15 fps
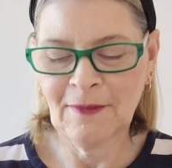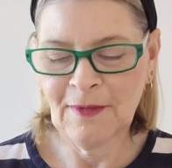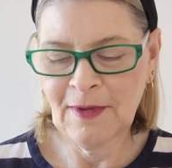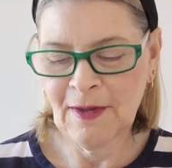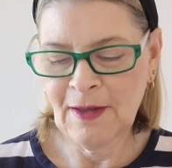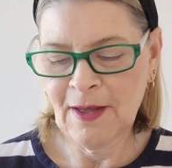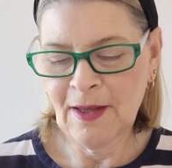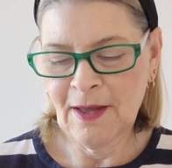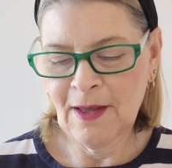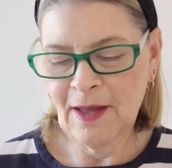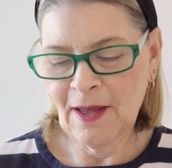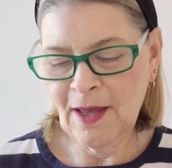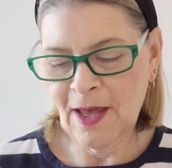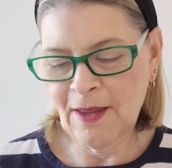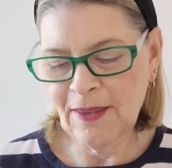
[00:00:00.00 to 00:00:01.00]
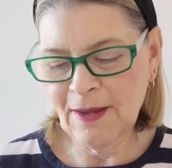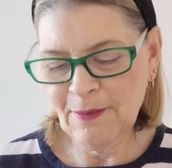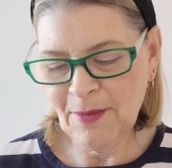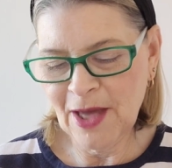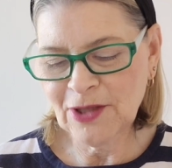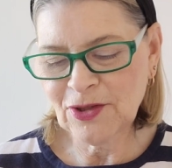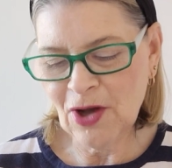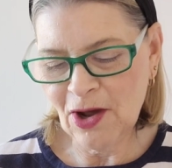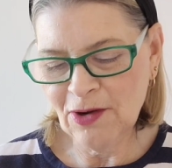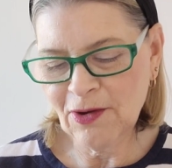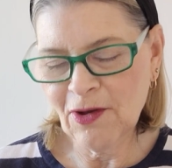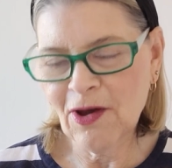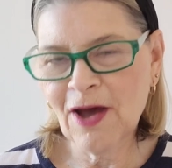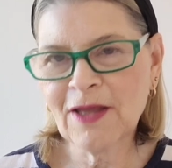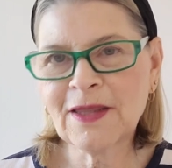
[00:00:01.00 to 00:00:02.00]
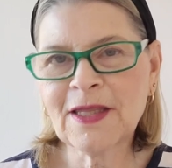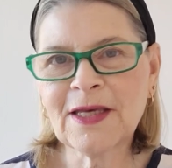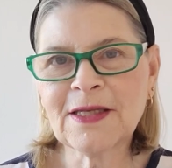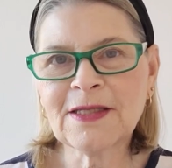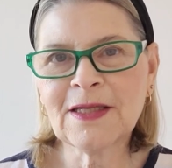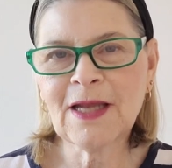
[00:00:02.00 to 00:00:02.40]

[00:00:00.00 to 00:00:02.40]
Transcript: I think my daughter got this.